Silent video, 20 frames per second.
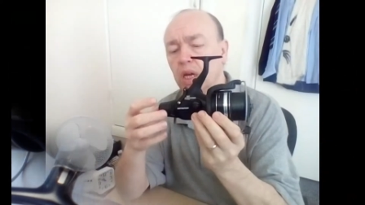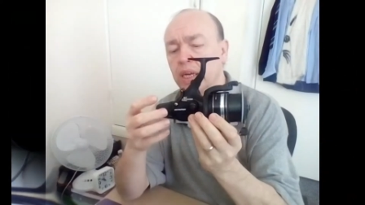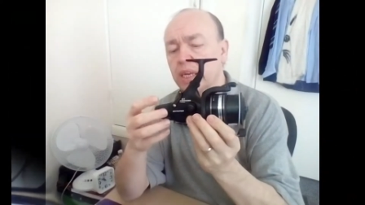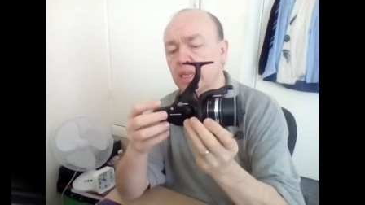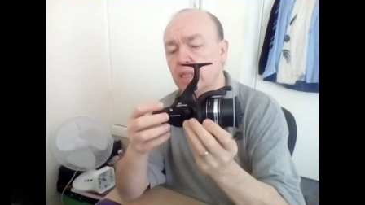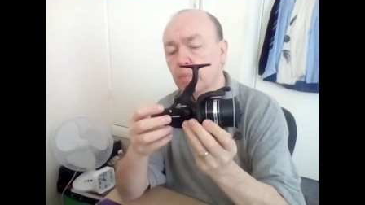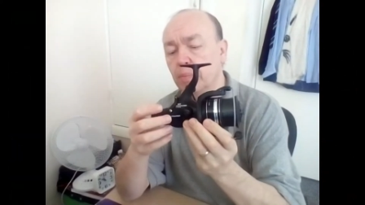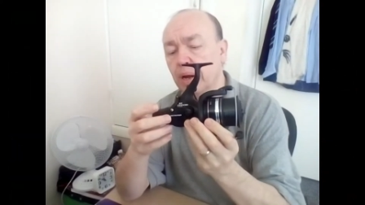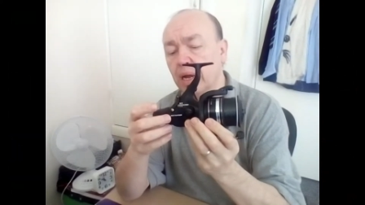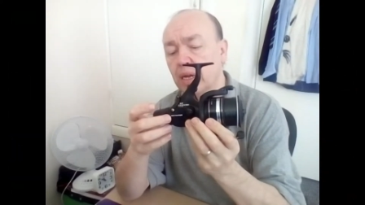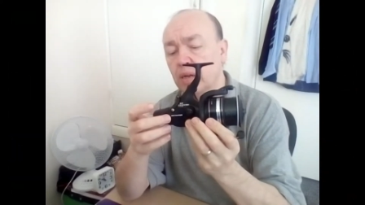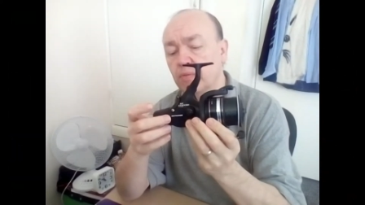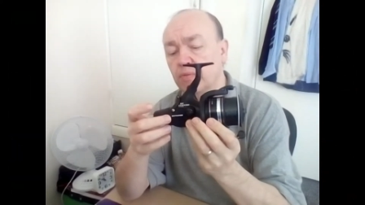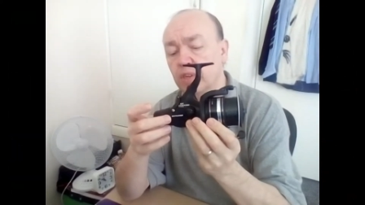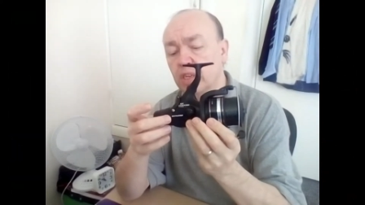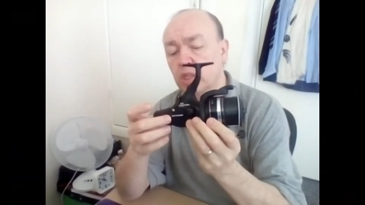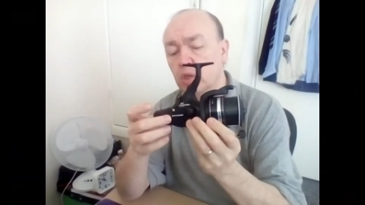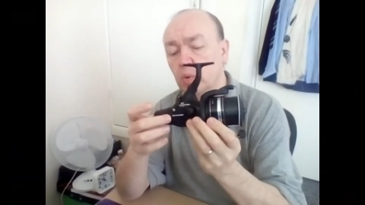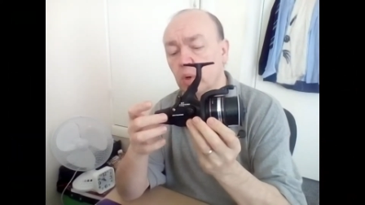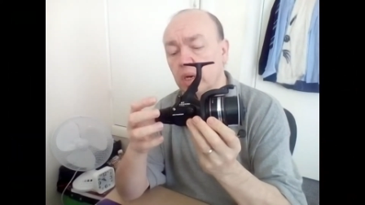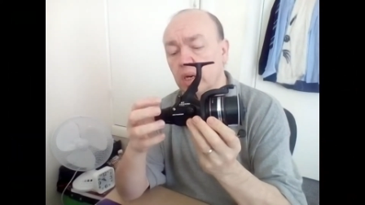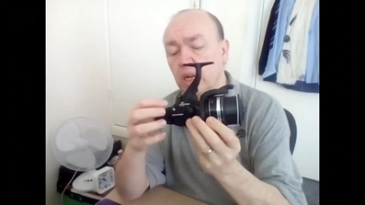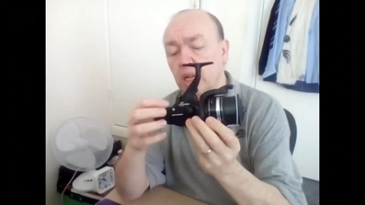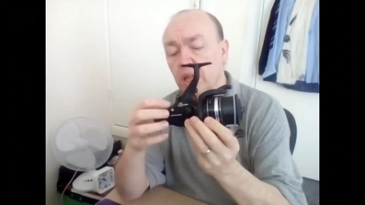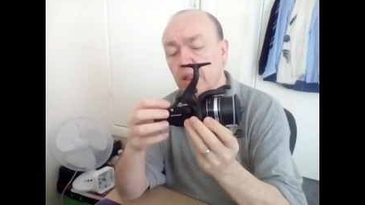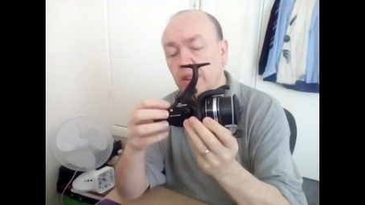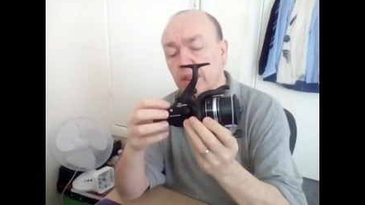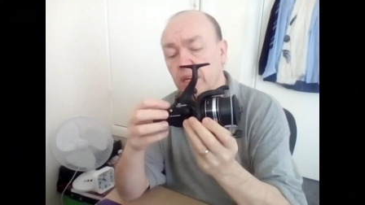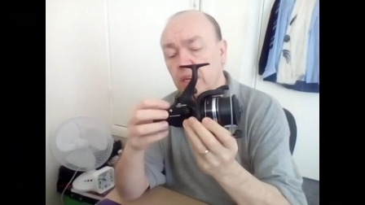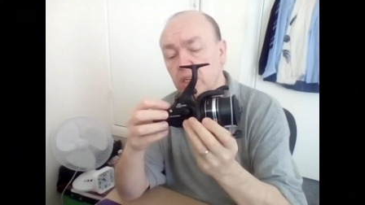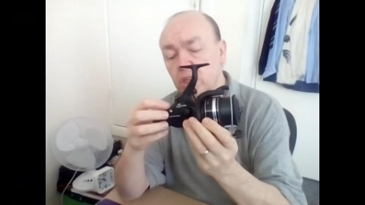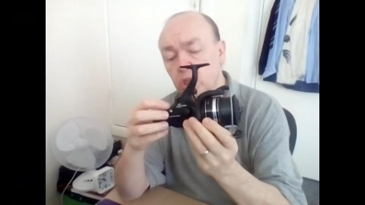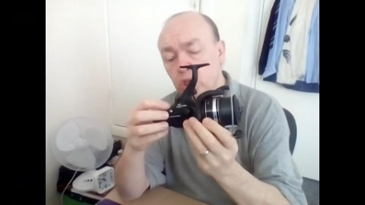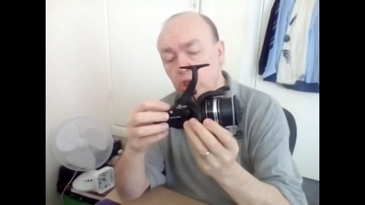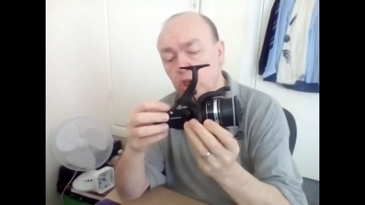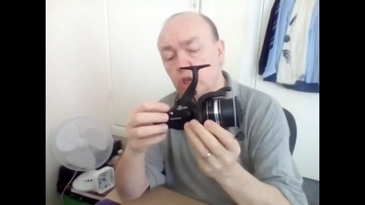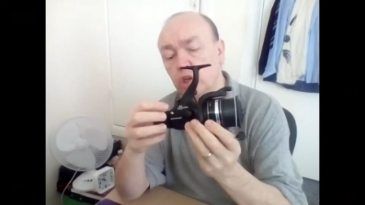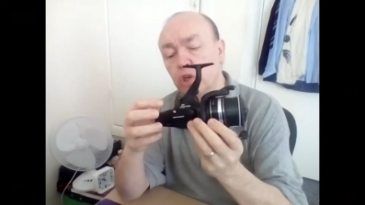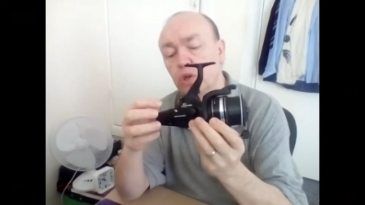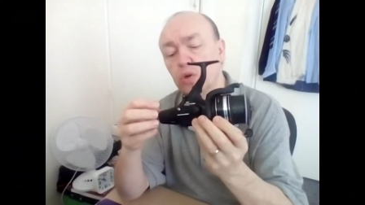like at the back of this one, there's
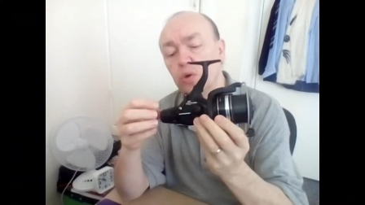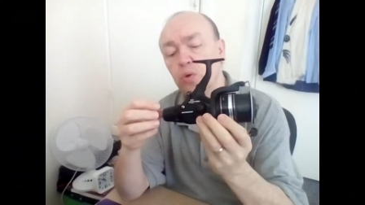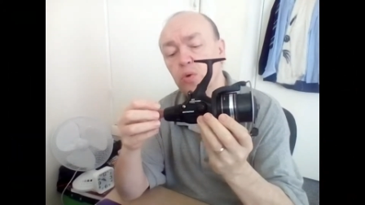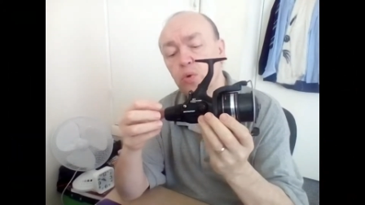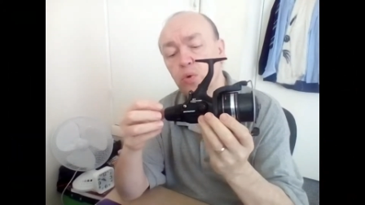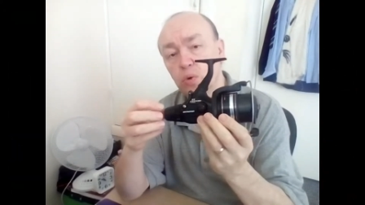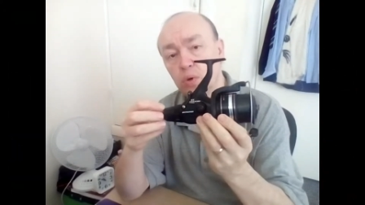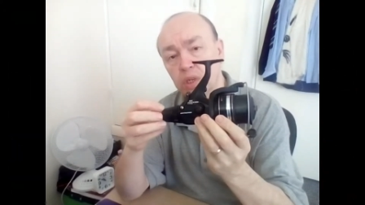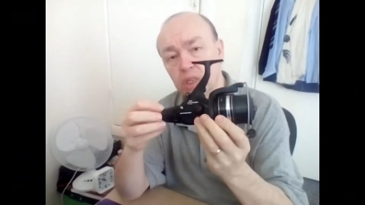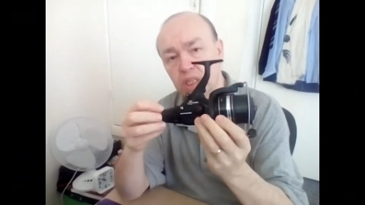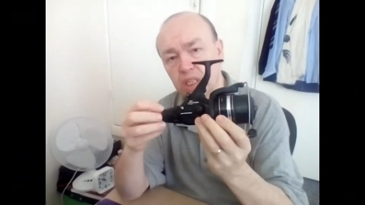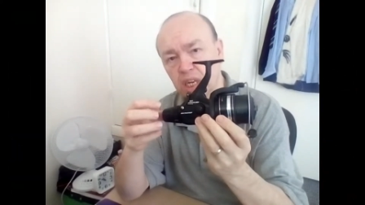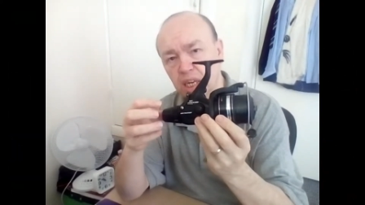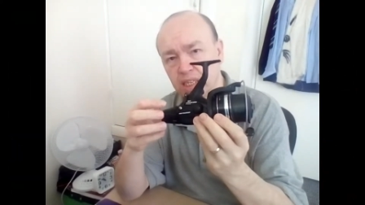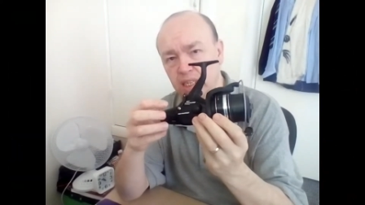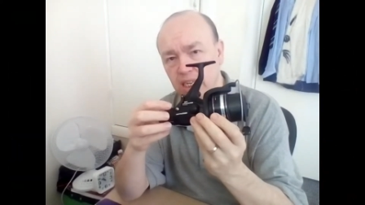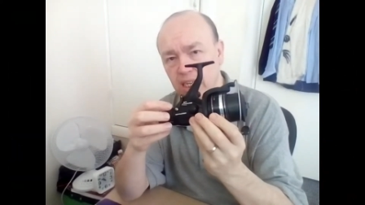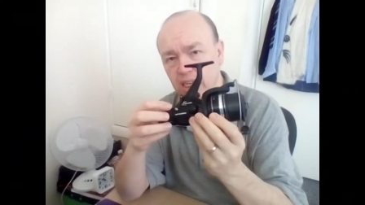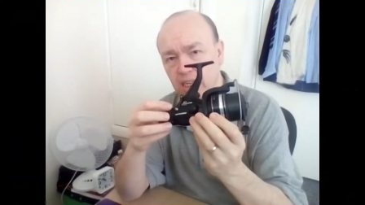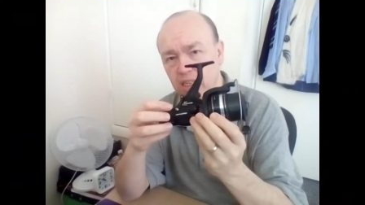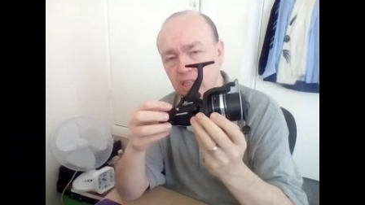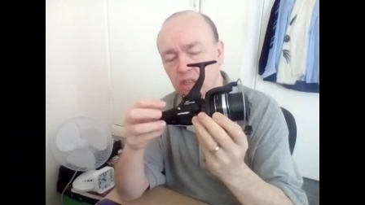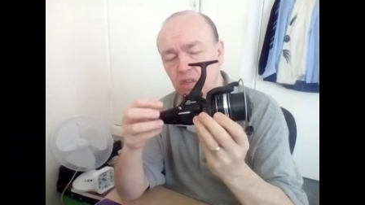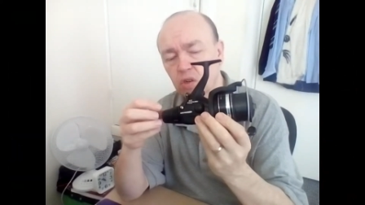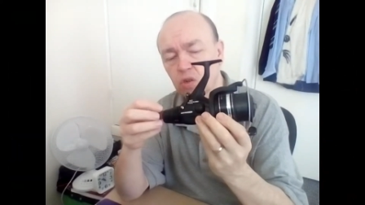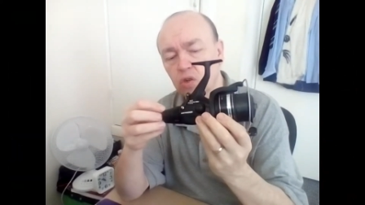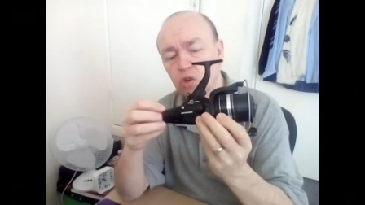two settings,